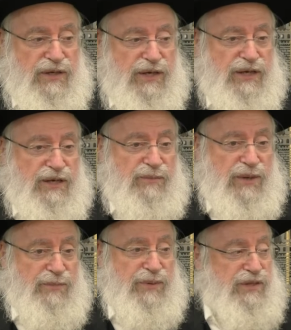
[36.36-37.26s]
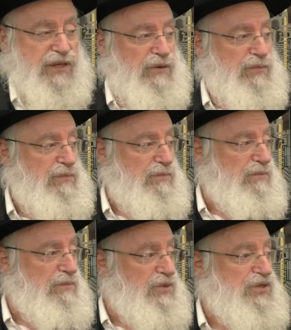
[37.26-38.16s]
and I'm happy to
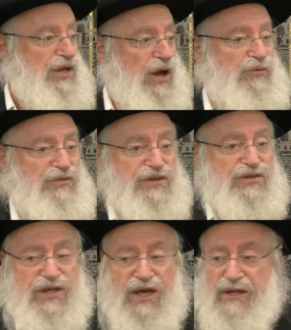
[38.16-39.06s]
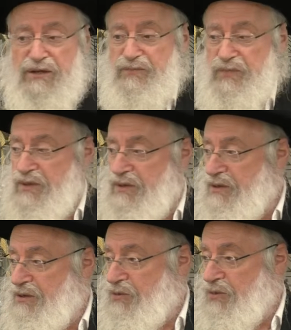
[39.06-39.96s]
start this day
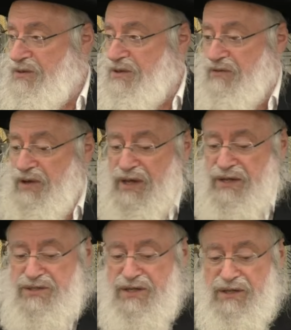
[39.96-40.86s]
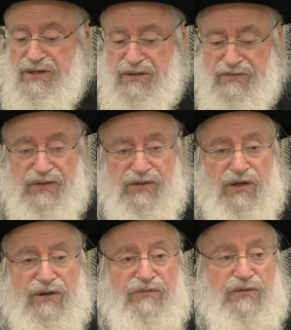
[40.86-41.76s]
with Divrei Chizuk and Divrei
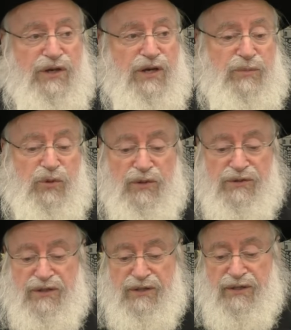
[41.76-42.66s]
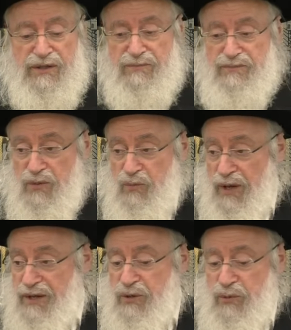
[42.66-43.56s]
Torah for the community
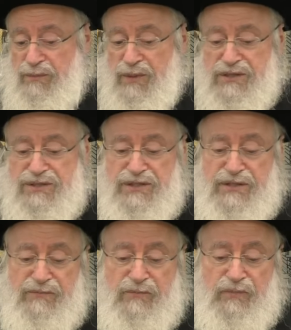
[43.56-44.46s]
right here in Monsey.